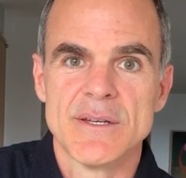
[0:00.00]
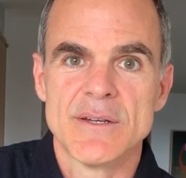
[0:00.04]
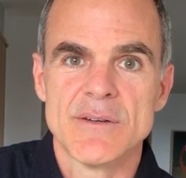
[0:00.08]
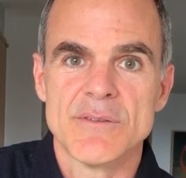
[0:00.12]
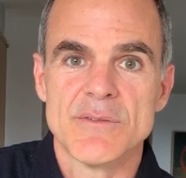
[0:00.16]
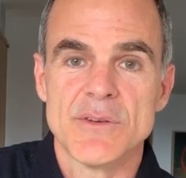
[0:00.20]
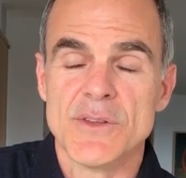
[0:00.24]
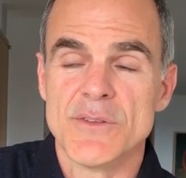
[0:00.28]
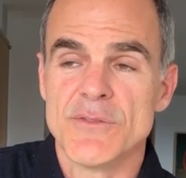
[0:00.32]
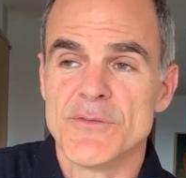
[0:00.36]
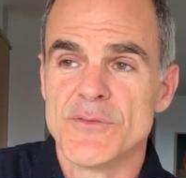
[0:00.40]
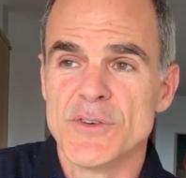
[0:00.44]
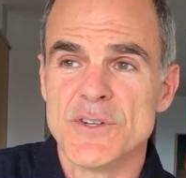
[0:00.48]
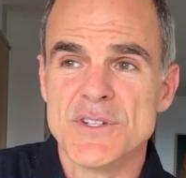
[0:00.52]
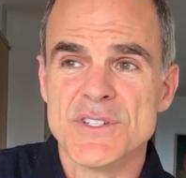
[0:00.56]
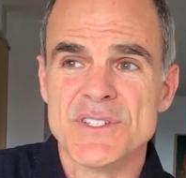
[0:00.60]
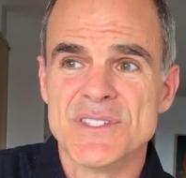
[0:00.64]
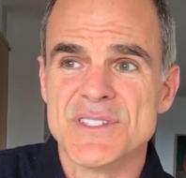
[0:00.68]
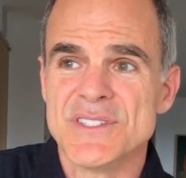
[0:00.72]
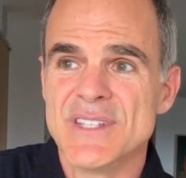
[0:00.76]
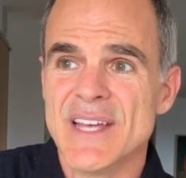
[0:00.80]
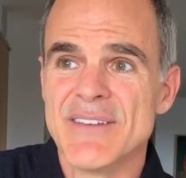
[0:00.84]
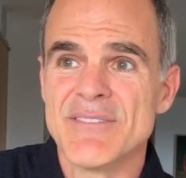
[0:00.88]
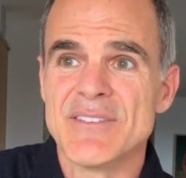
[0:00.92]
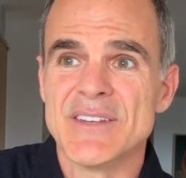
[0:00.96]
For the
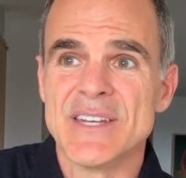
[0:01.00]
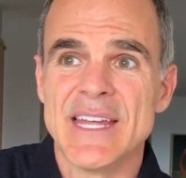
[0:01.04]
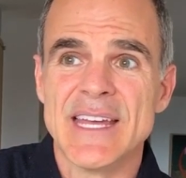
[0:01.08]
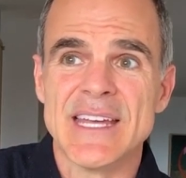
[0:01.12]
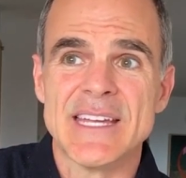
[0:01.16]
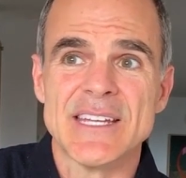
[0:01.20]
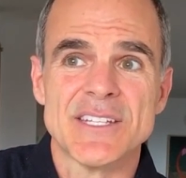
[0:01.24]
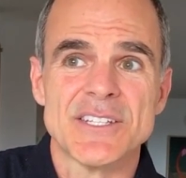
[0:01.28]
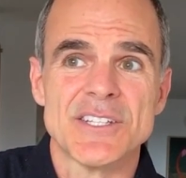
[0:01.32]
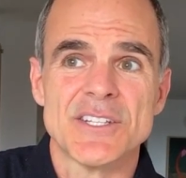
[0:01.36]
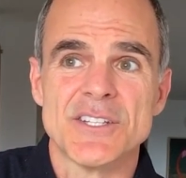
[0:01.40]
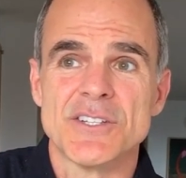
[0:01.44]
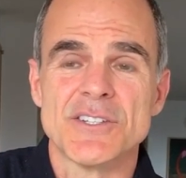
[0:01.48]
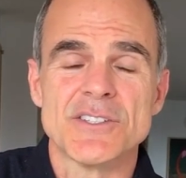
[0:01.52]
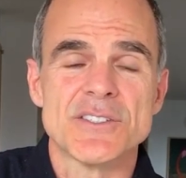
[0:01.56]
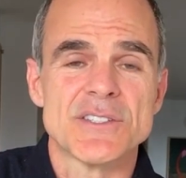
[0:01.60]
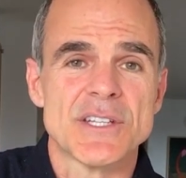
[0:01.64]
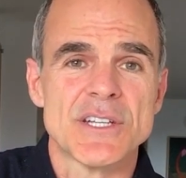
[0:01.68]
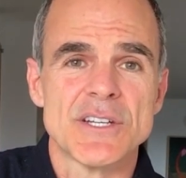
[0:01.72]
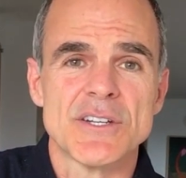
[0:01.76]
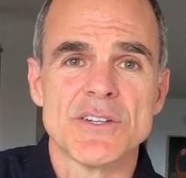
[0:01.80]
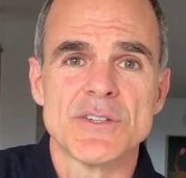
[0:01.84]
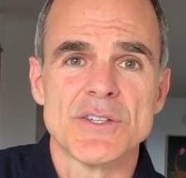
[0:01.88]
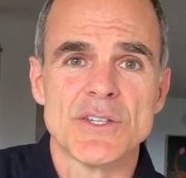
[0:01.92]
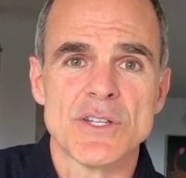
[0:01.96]
first 7-8 years
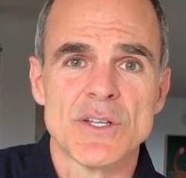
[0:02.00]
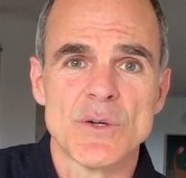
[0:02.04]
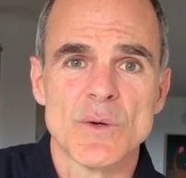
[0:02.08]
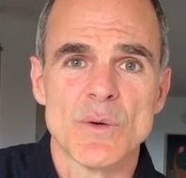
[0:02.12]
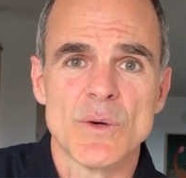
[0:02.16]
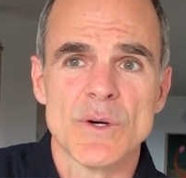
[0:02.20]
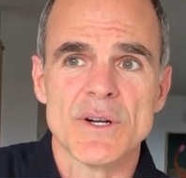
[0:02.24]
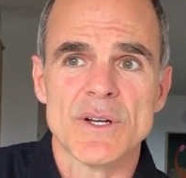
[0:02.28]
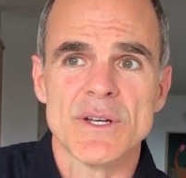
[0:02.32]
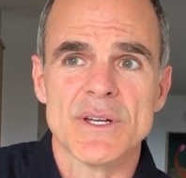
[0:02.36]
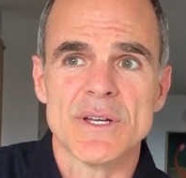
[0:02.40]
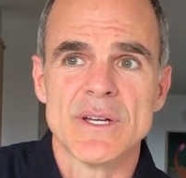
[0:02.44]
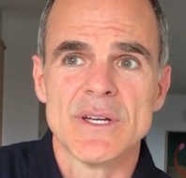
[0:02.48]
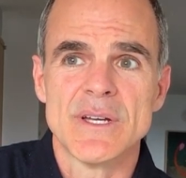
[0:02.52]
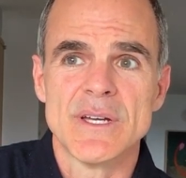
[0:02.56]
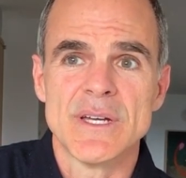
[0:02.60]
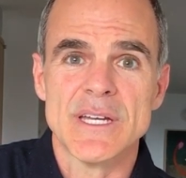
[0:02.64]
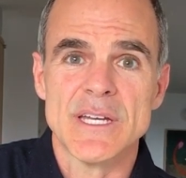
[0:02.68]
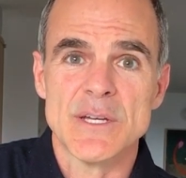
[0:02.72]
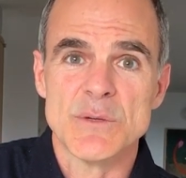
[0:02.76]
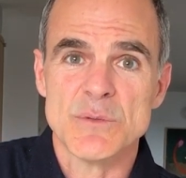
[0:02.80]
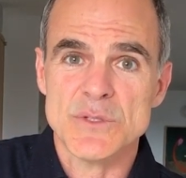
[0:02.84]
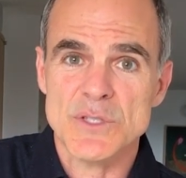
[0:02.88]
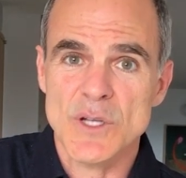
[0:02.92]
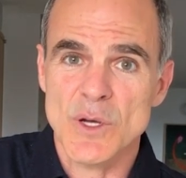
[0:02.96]
here in New York,
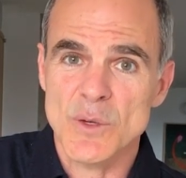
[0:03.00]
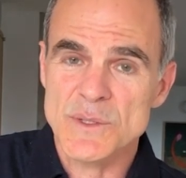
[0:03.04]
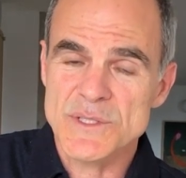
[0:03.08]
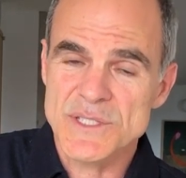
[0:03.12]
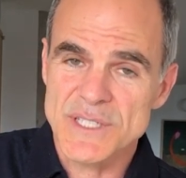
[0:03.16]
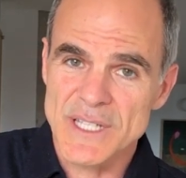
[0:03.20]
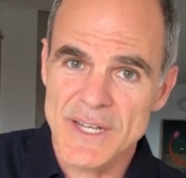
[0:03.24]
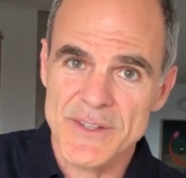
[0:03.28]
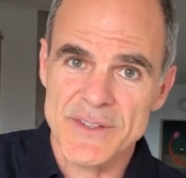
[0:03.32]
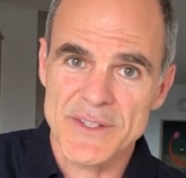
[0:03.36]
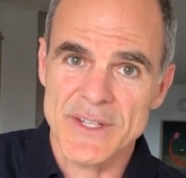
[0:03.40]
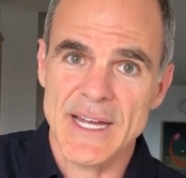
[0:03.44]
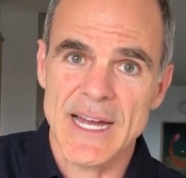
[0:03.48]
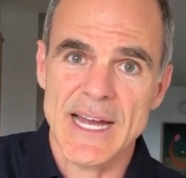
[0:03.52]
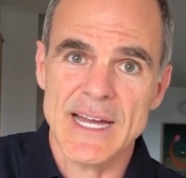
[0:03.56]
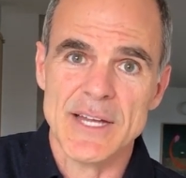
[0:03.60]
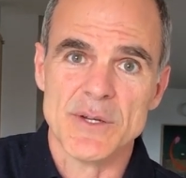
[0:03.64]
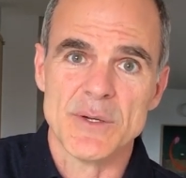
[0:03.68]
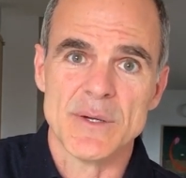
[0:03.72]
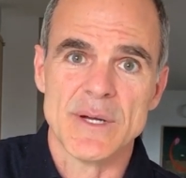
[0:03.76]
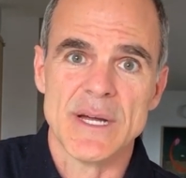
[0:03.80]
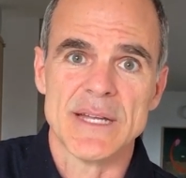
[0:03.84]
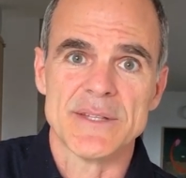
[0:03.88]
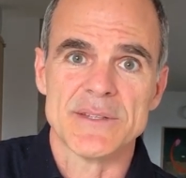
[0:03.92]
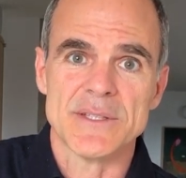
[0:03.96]
it was always the other guy
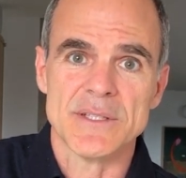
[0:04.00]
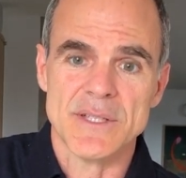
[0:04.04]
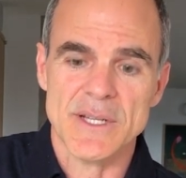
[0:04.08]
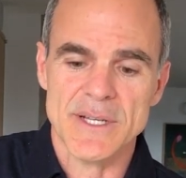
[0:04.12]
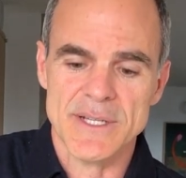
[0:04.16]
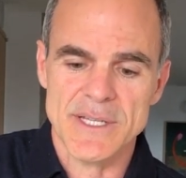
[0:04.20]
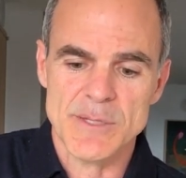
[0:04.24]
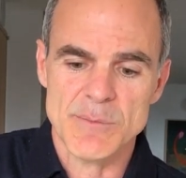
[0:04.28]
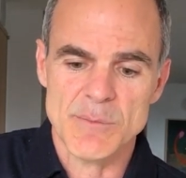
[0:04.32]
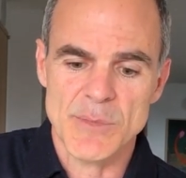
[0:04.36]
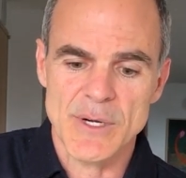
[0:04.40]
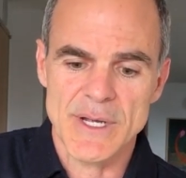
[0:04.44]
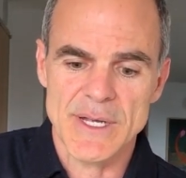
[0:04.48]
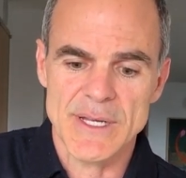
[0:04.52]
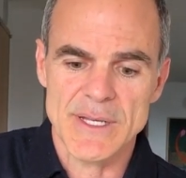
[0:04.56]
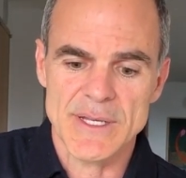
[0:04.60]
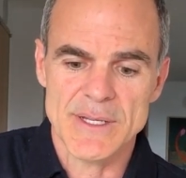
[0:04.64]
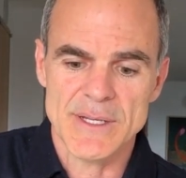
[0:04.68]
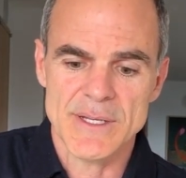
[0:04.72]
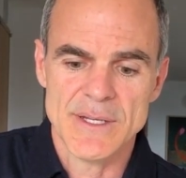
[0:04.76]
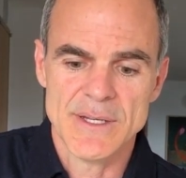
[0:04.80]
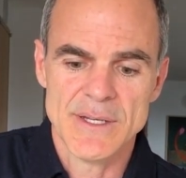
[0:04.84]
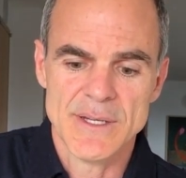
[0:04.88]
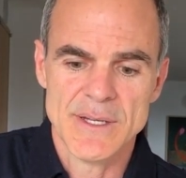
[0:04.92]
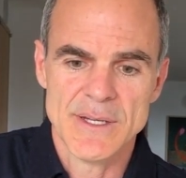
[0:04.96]
who got the lucky break.